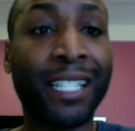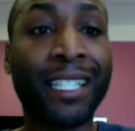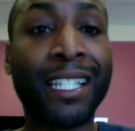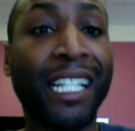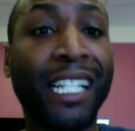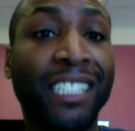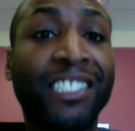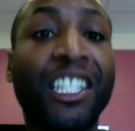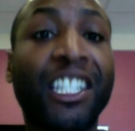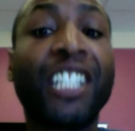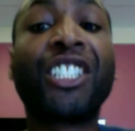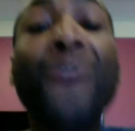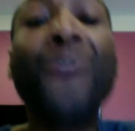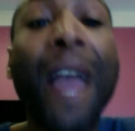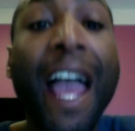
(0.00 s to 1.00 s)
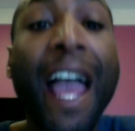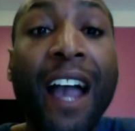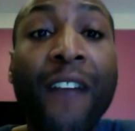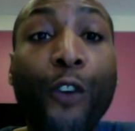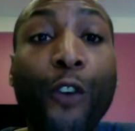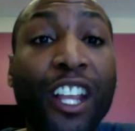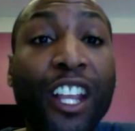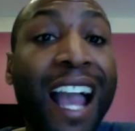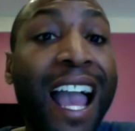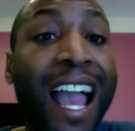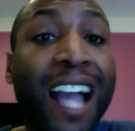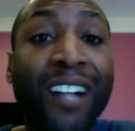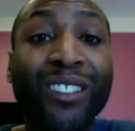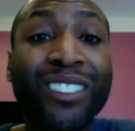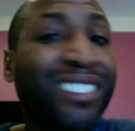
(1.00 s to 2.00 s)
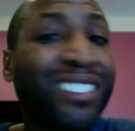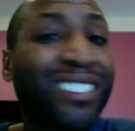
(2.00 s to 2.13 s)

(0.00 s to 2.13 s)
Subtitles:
needs that you have for your house.